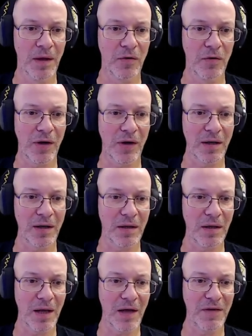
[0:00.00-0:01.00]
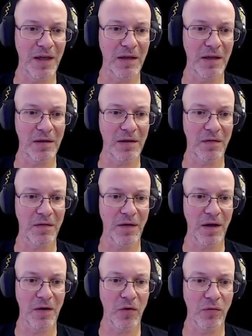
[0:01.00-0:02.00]
You can navigate
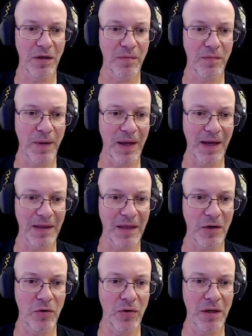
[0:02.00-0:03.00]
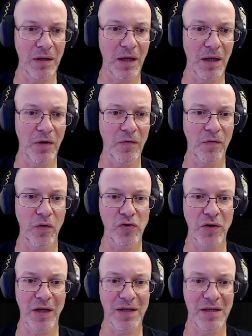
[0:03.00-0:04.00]
the content by category, and of course,
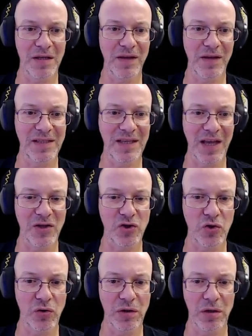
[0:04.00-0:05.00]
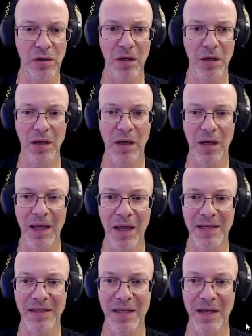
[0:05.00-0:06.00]
you can see the scheduled
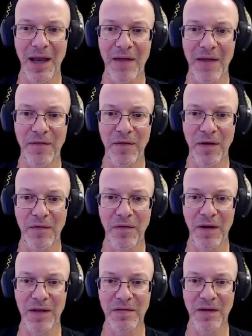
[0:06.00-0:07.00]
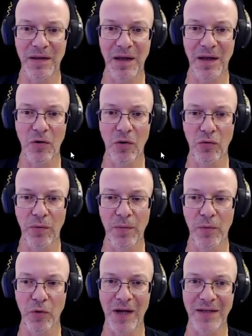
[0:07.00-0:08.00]
next live events that are going to be
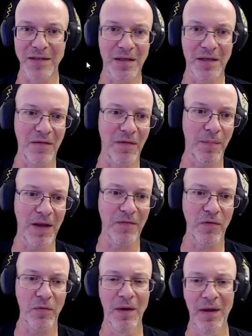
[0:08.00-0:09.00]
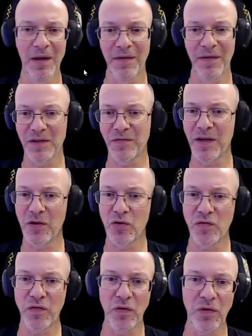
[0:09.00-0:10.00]
broadcasted in the platform. That is very
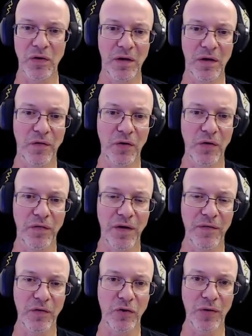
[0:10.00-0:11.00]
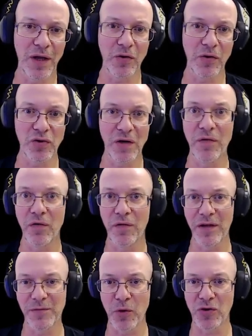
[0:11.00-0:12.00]
useful for your favorite creators and for
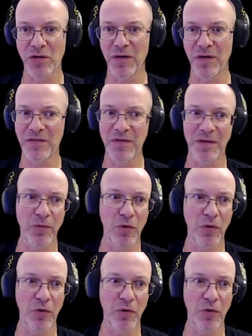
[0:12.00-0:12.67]
the sports events that we're